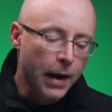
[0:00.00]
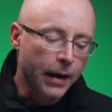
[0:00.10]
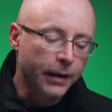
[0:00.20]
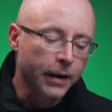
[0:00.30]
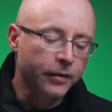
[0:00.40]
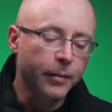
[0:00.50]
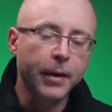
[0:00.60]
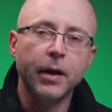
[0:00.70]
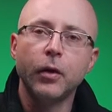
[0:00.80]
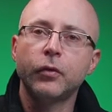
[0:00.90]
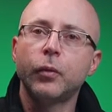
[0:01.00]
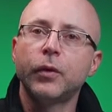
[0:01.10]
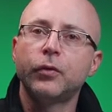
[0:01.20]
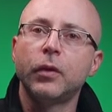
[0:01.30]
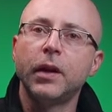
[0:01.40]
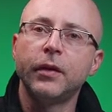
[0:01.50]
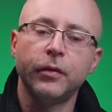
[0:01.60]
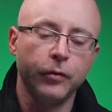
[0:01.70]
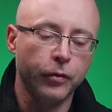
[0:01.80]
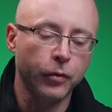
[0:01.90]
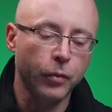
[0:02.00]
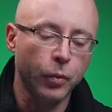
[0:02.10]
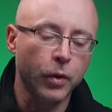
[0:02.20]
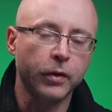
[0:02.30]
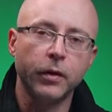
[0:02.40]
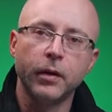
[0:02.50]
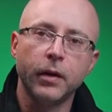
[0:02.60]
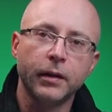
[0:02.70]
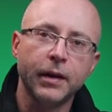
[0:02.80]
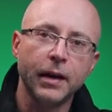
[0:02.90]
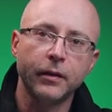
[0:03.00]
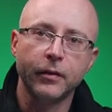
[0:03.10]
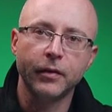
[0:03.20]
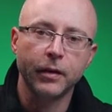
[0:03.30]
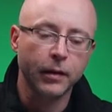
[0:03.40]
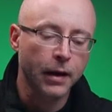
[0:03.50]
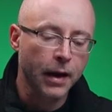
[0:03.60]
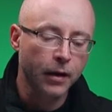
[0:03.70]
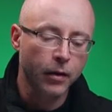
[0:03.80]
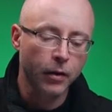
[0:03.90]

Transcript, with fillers: And then somebody else wants to listen to what the uh, talent is sounding like,